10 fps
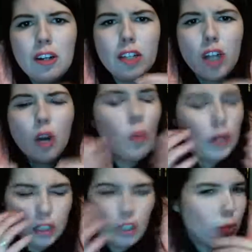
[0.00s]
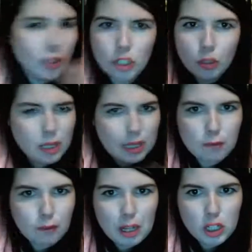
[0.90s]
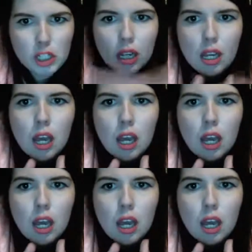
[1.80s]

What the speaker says: and no one knew what to do with this information.